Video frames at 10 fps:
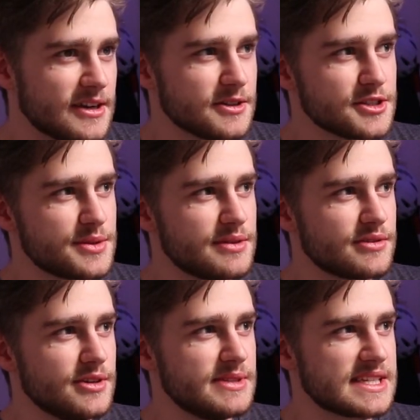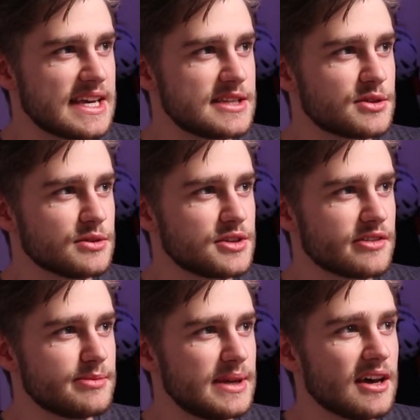An ensuite room in this case towards you
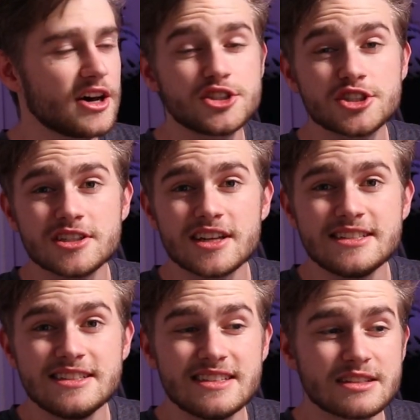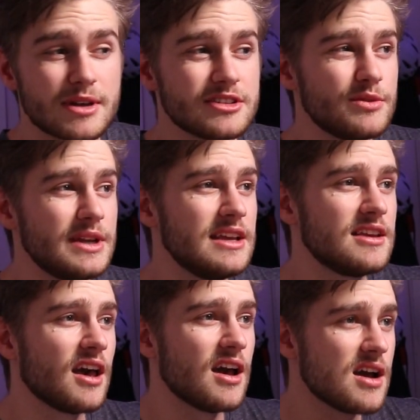have to pay £196 a week.
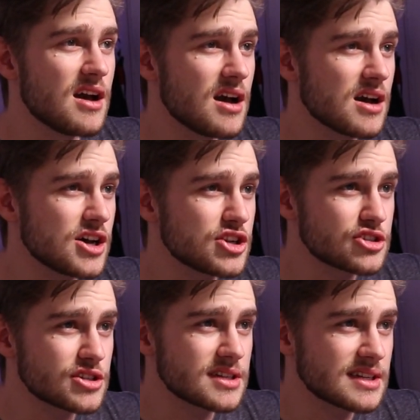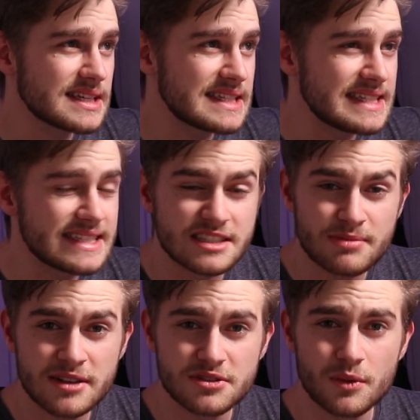
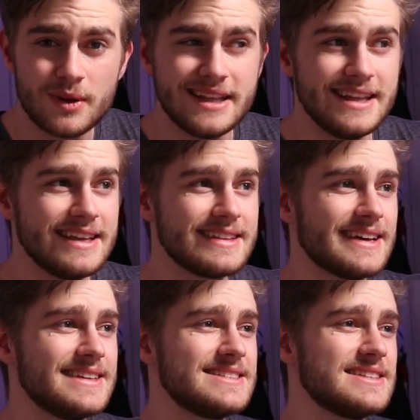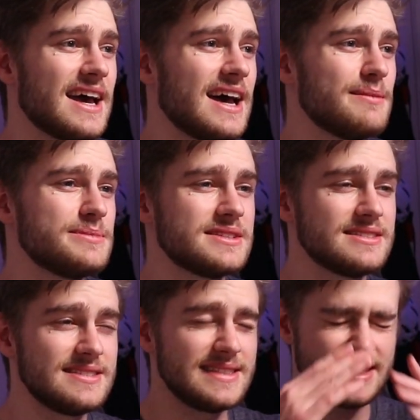£196 a week, that is
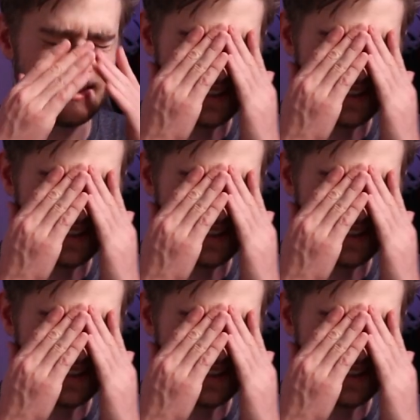absolutely